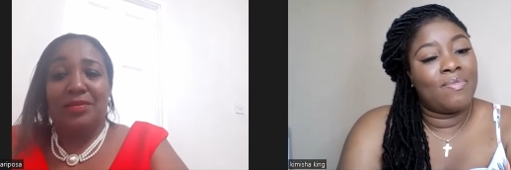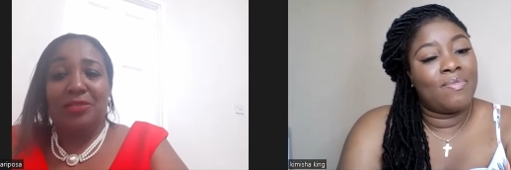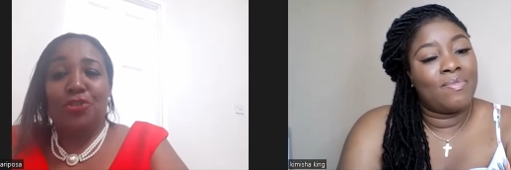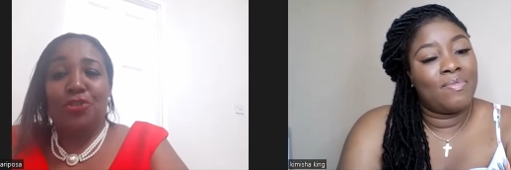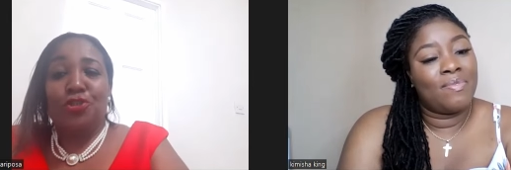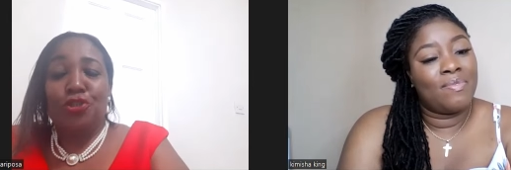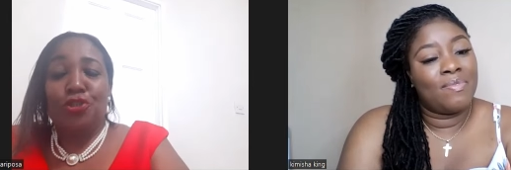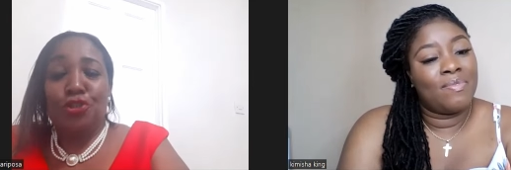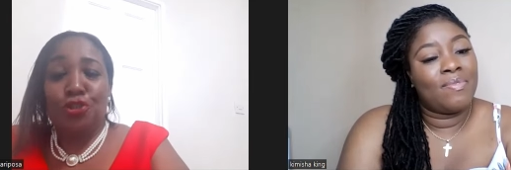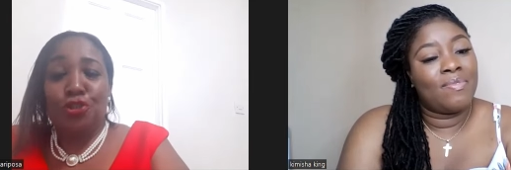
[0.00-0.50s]

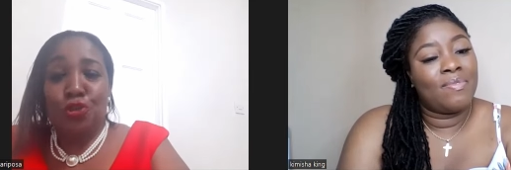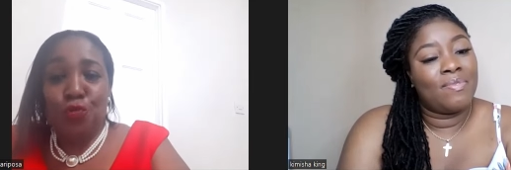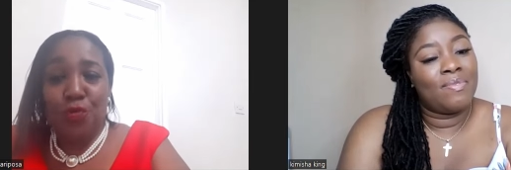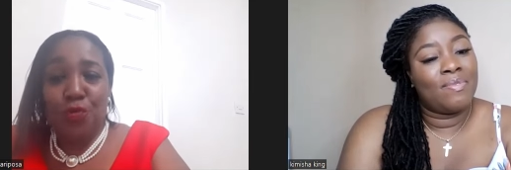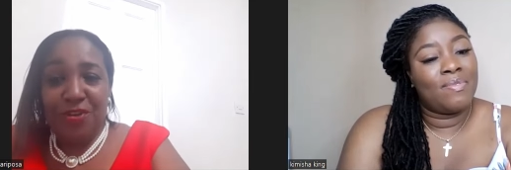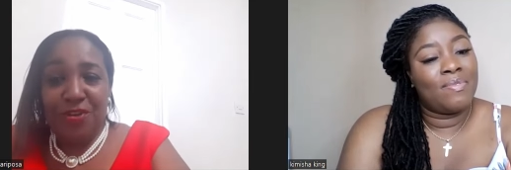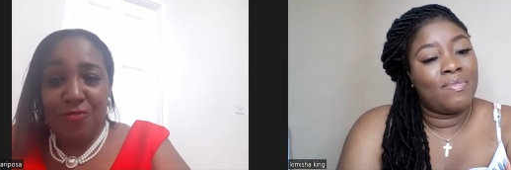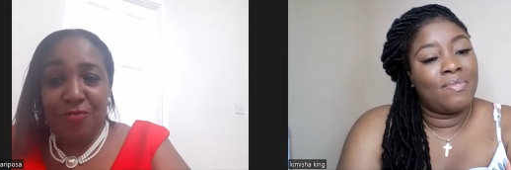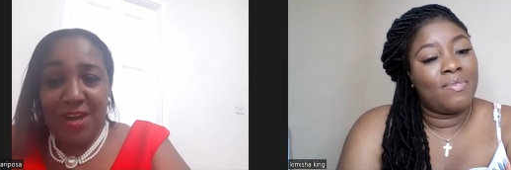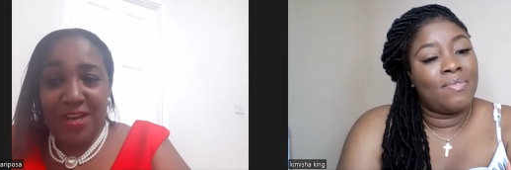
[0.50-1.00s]
Speaker 1: she knew
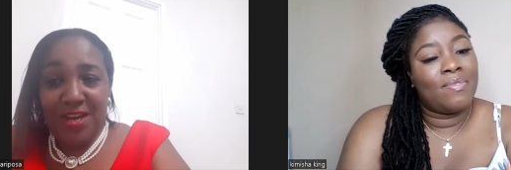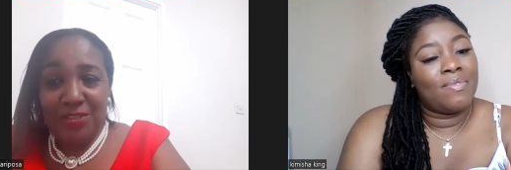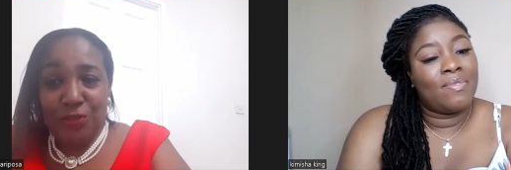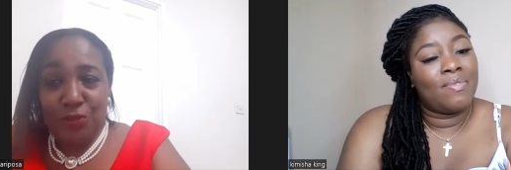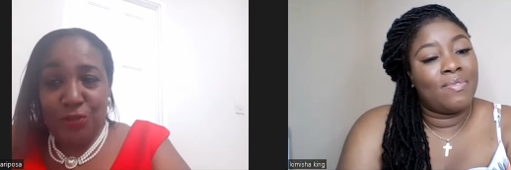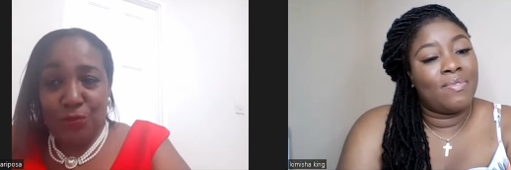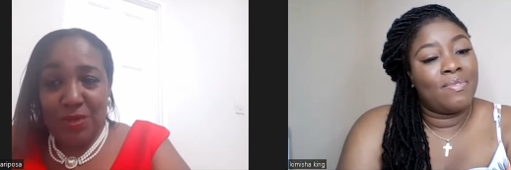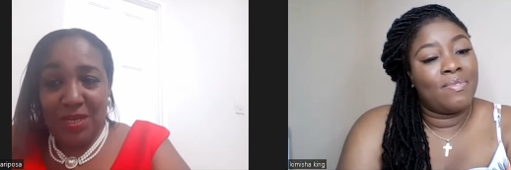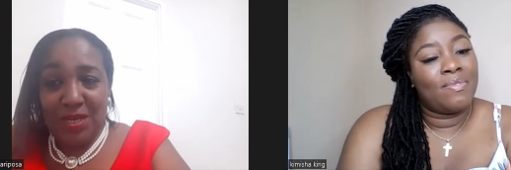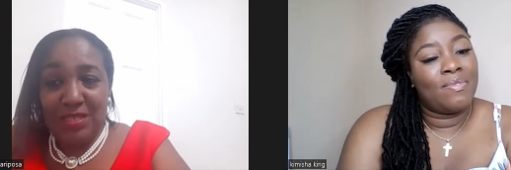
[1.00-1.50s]
I
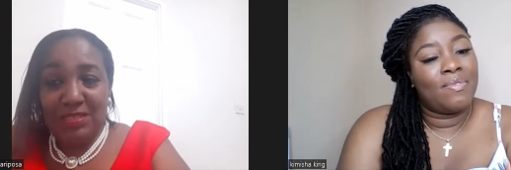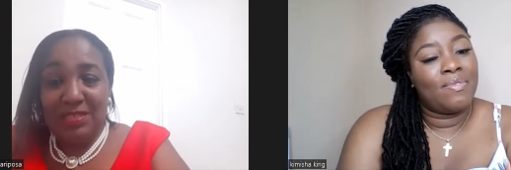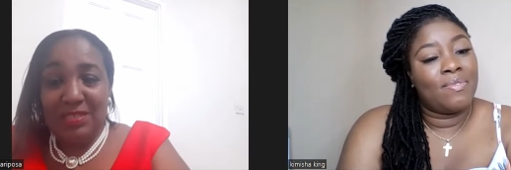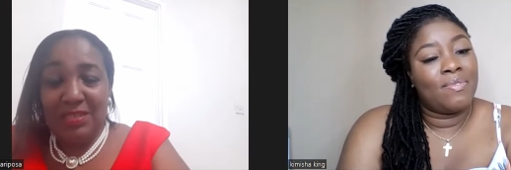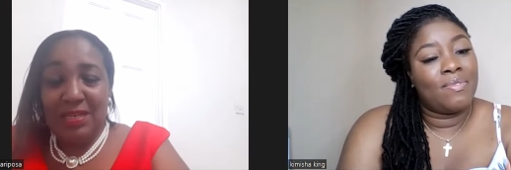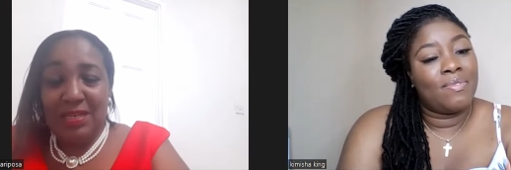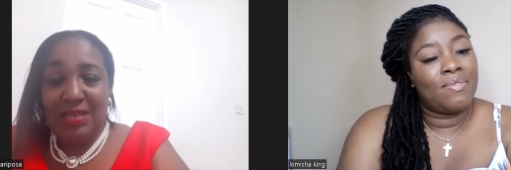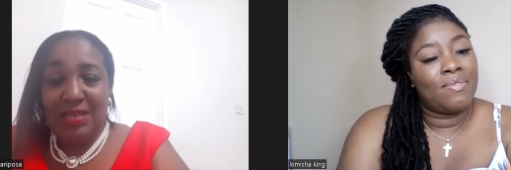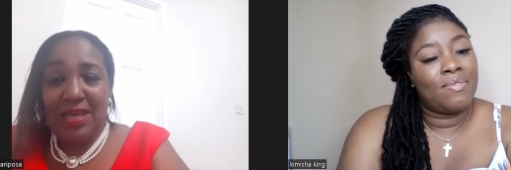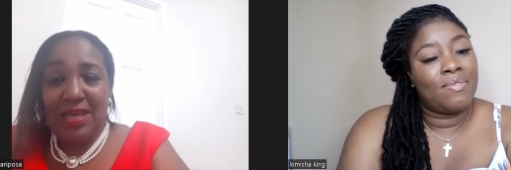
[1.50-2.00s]

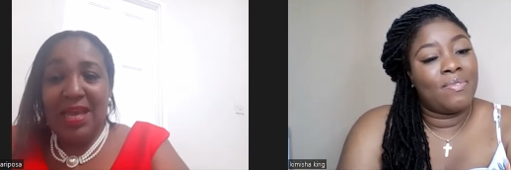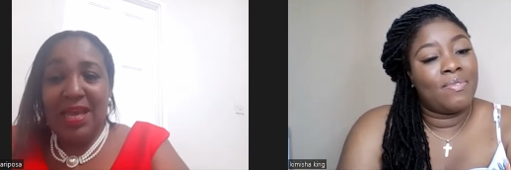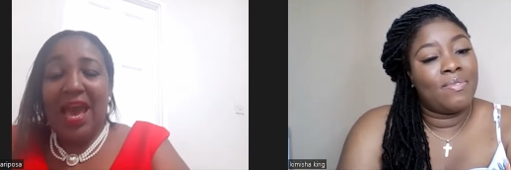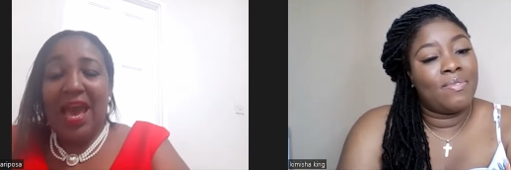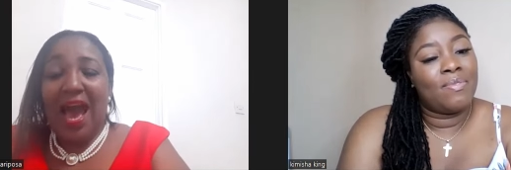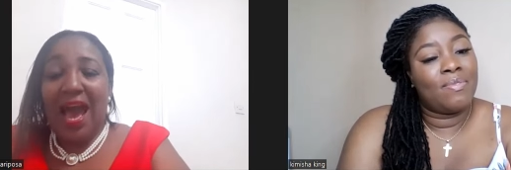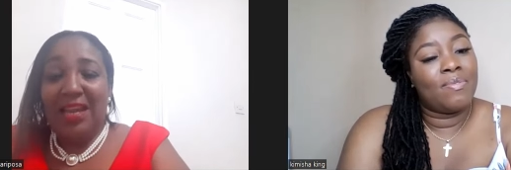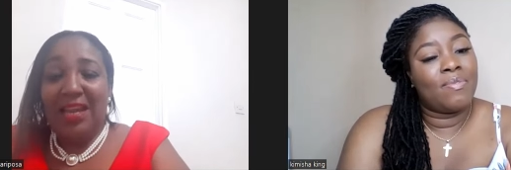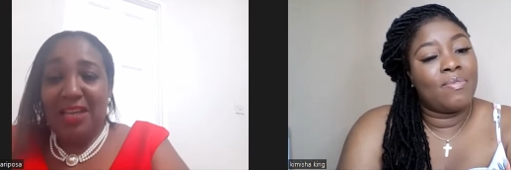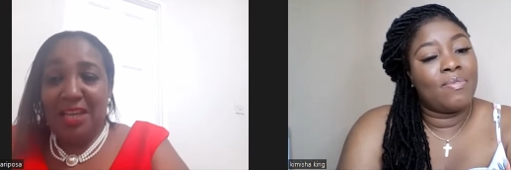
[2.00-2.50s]
graduated
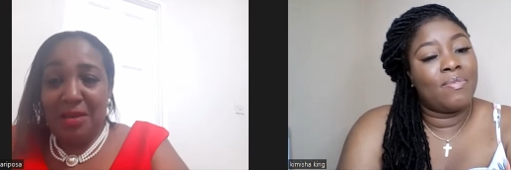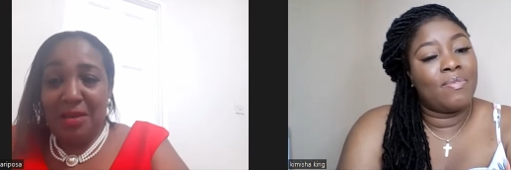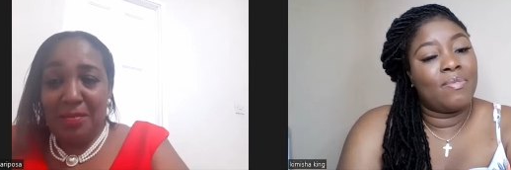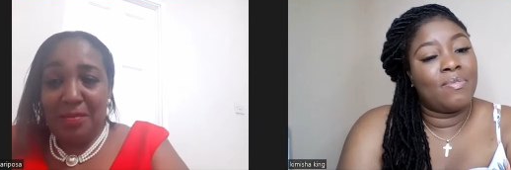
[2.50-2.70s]
and mm-hmm.